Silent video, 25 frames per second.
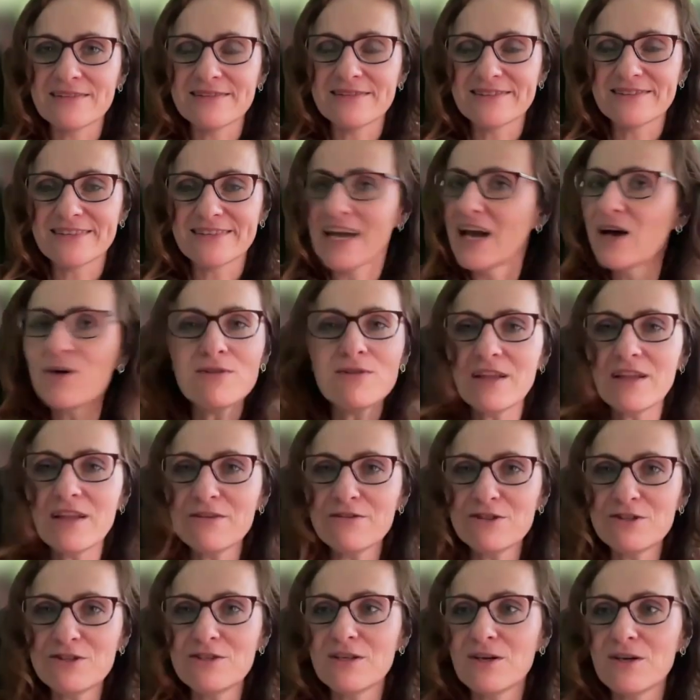Okay, I would love
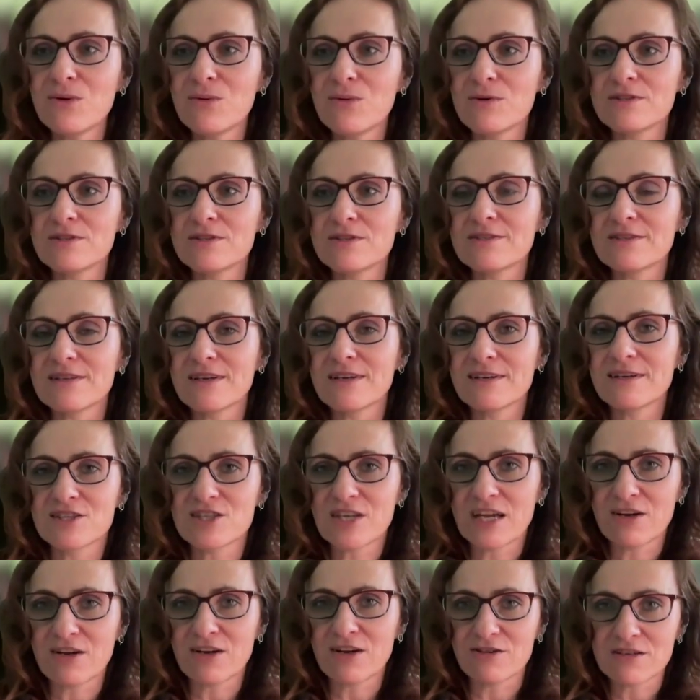to know what
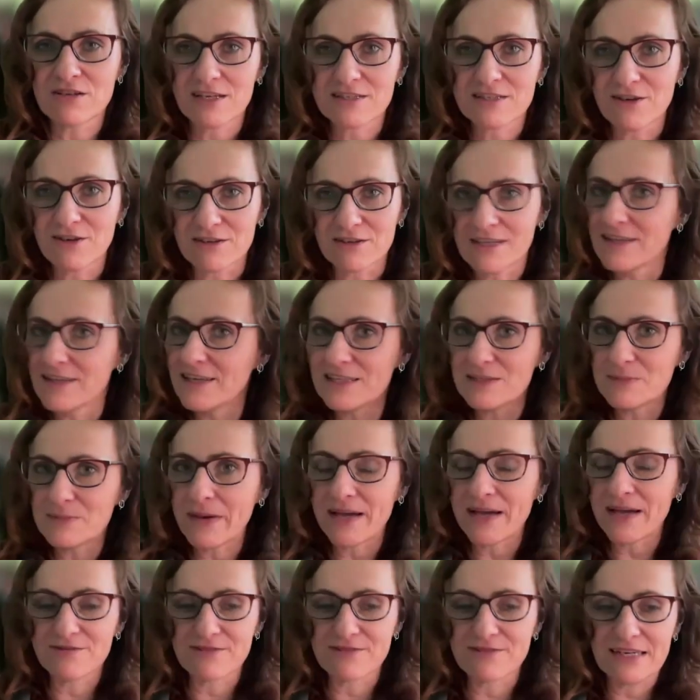Grzegorz has got in his
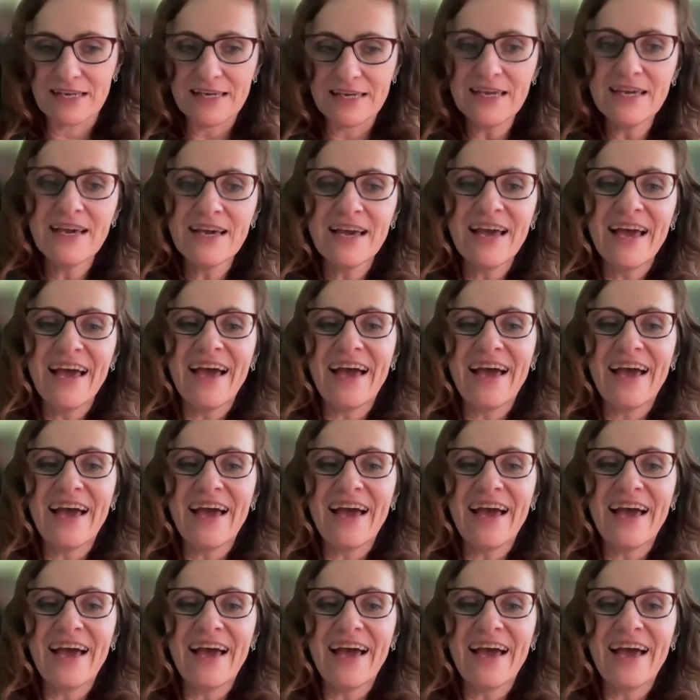bag, really,